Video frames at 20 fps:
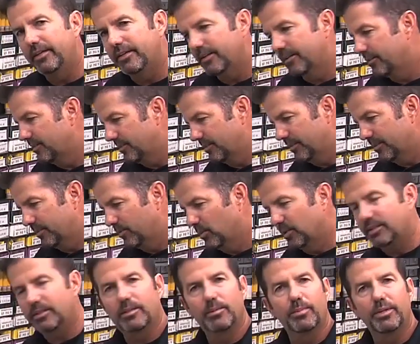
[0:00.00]
it and
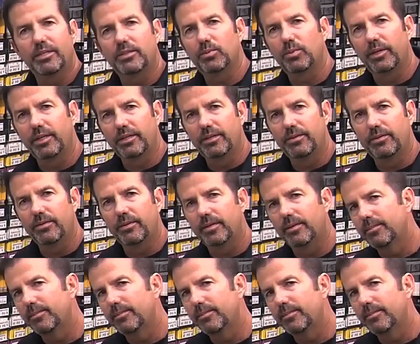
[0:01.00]
what's the best way to do it.